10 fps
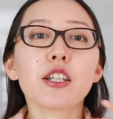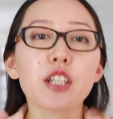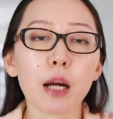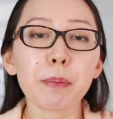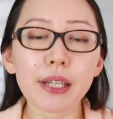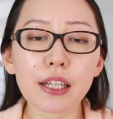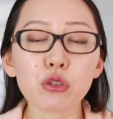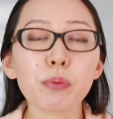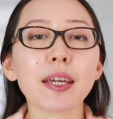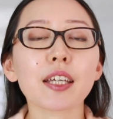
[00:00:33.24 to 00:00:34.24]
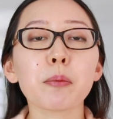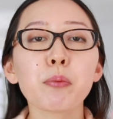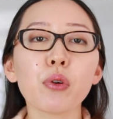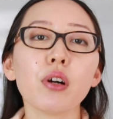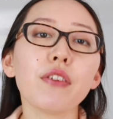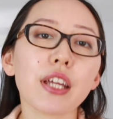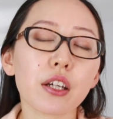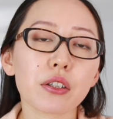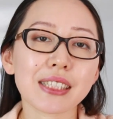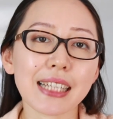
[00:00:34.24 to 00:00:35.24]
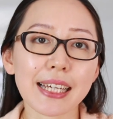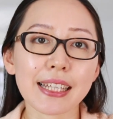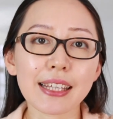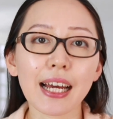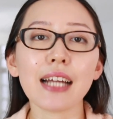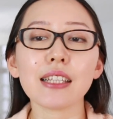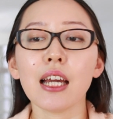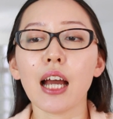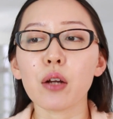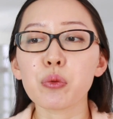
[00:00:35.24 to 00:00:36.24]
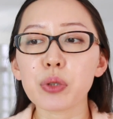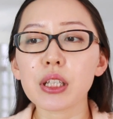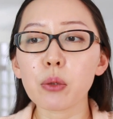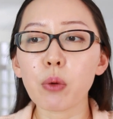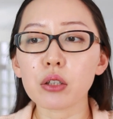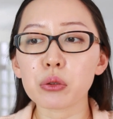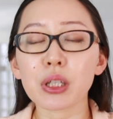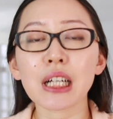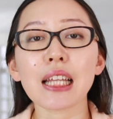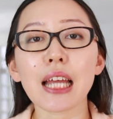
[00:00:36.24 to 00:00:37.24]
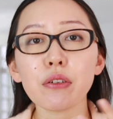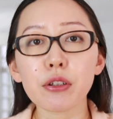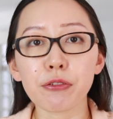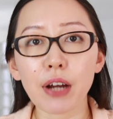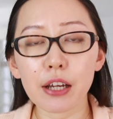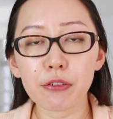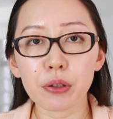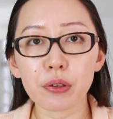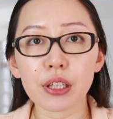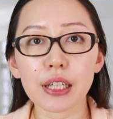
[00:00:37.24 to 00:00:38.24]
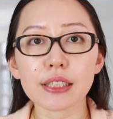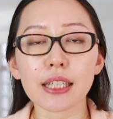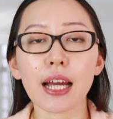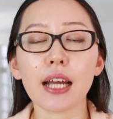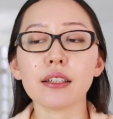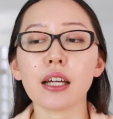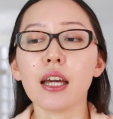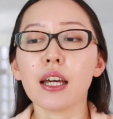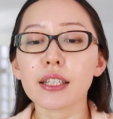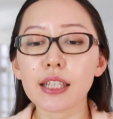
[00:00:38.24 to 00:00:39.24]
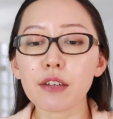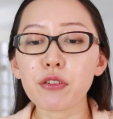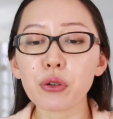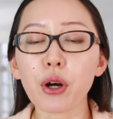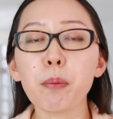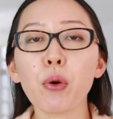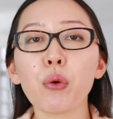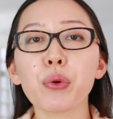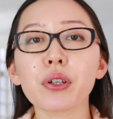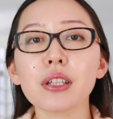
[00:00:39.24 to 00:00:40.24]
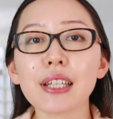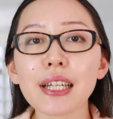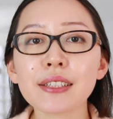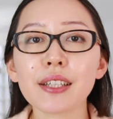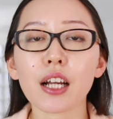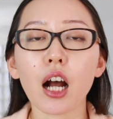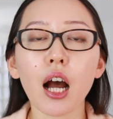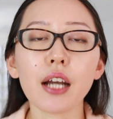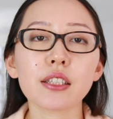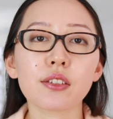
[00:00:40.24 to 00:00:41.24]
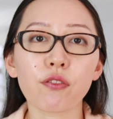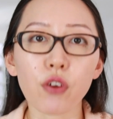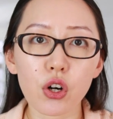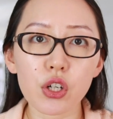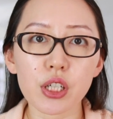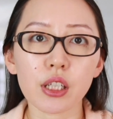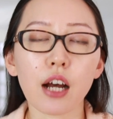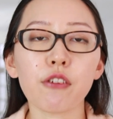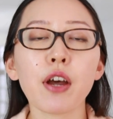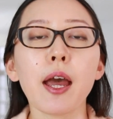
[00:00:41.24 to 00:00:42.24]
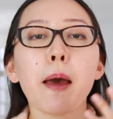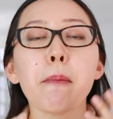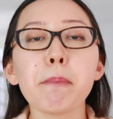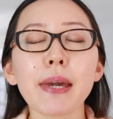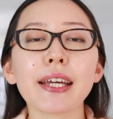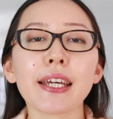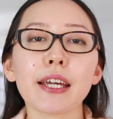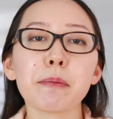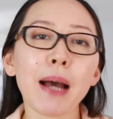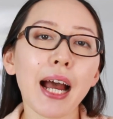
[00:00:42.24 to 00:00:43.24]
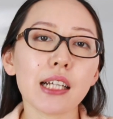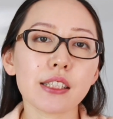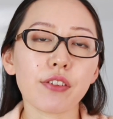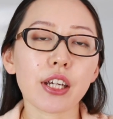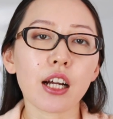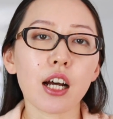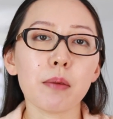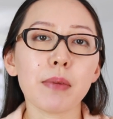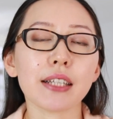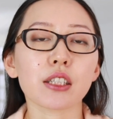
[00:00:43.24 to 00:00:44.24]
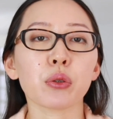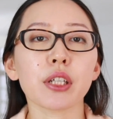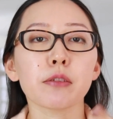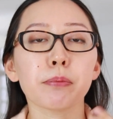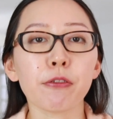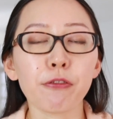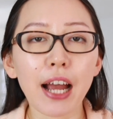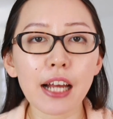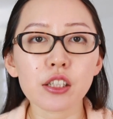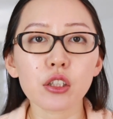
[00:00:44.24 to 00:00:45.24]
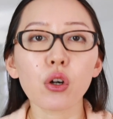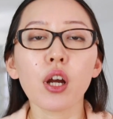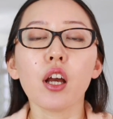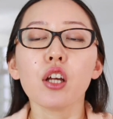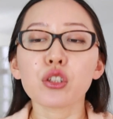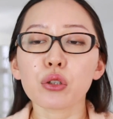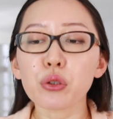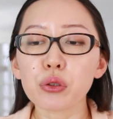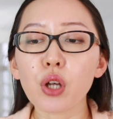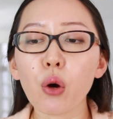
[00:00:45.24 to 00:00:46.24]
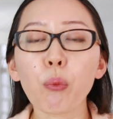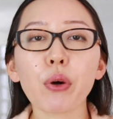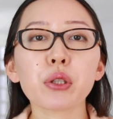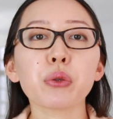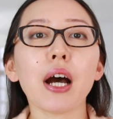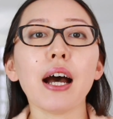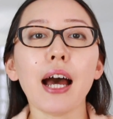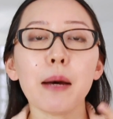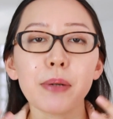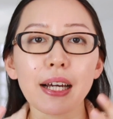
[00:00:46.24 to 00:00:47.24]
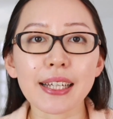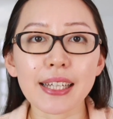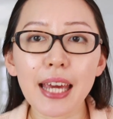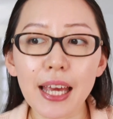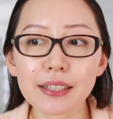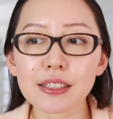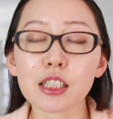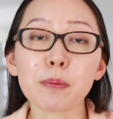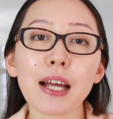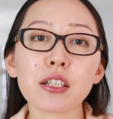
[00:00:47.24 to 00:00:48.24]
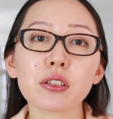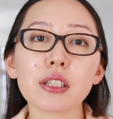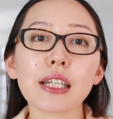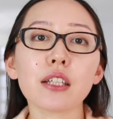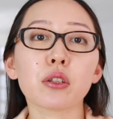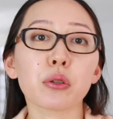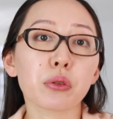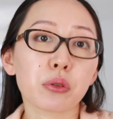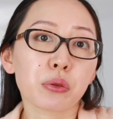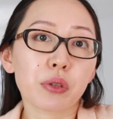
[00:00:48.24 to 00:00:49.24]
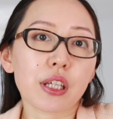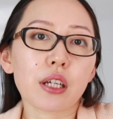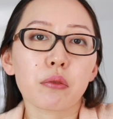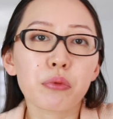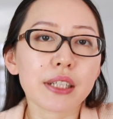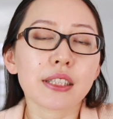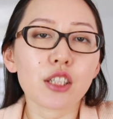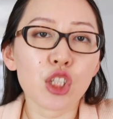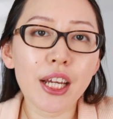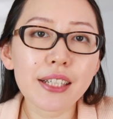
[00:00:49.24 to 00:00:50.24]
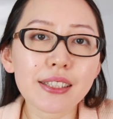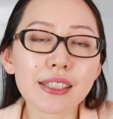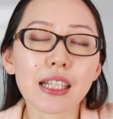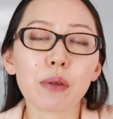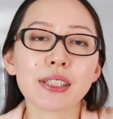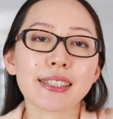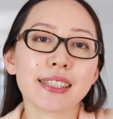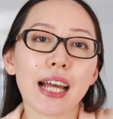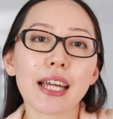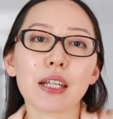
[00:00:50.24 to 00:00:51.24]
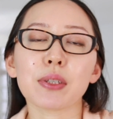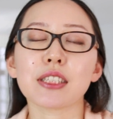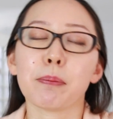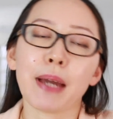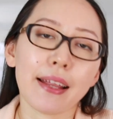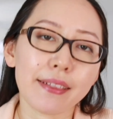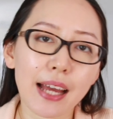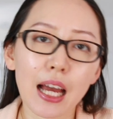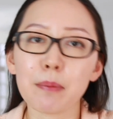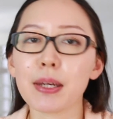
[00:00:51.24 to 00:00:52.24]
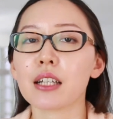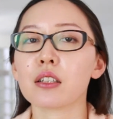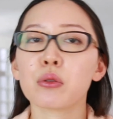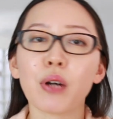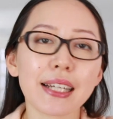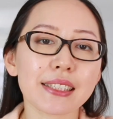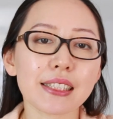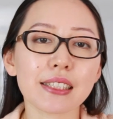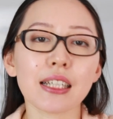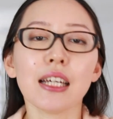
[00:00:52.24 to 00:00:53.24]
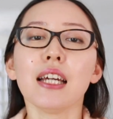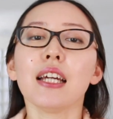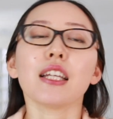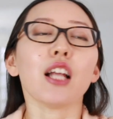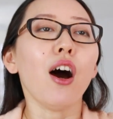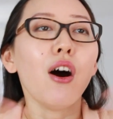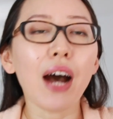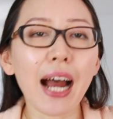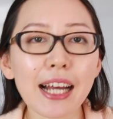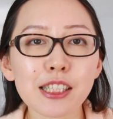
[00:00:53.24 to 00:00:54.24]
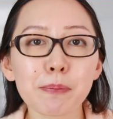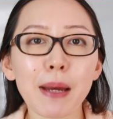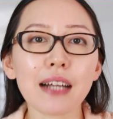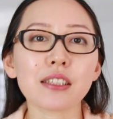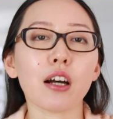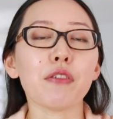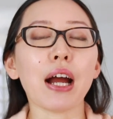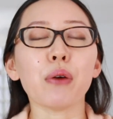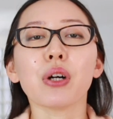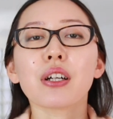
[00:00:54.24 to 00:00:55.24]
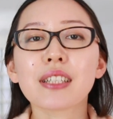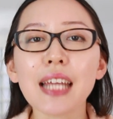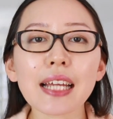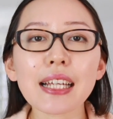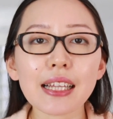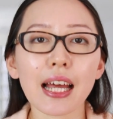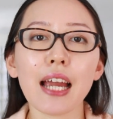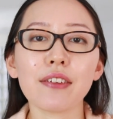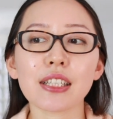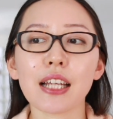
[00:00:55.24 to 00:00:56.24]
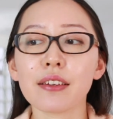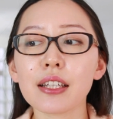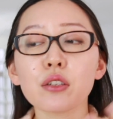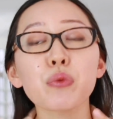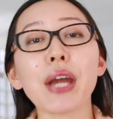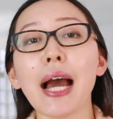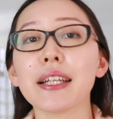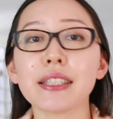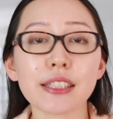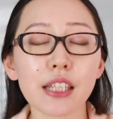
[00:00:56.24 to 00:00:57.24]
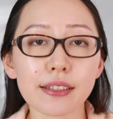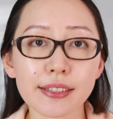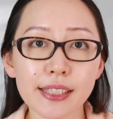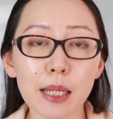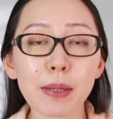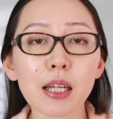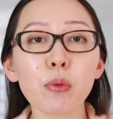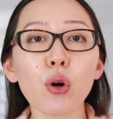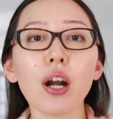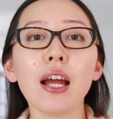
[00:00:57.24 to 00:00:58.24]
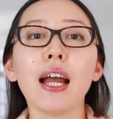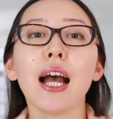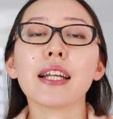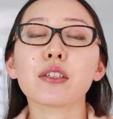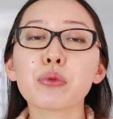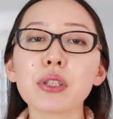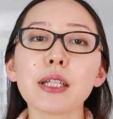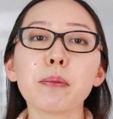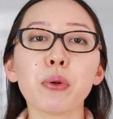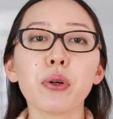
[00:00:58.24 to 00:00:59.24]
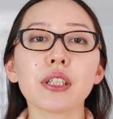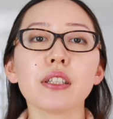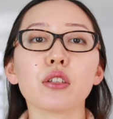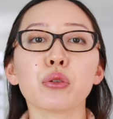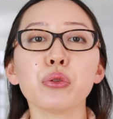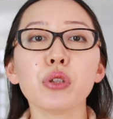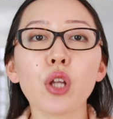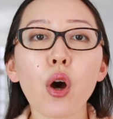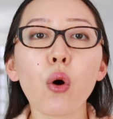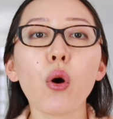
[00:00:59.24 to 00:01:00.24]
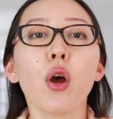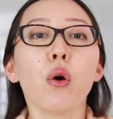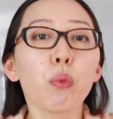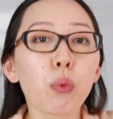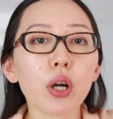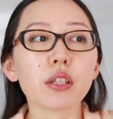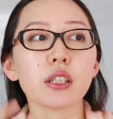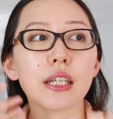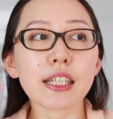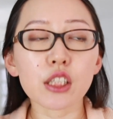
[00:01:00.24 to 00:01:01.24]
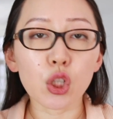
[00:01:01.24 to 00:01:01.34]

jumping into making more videos like that, I really want to clarify a few things and give you a more realistic, honest version of making passive income as a creative professional so you know what you are up against, especially due to the recent changes in our society with the pandemic crisis in all aspects of our daily lives. And I think the reality is not the same anymore, and it's really important to know what is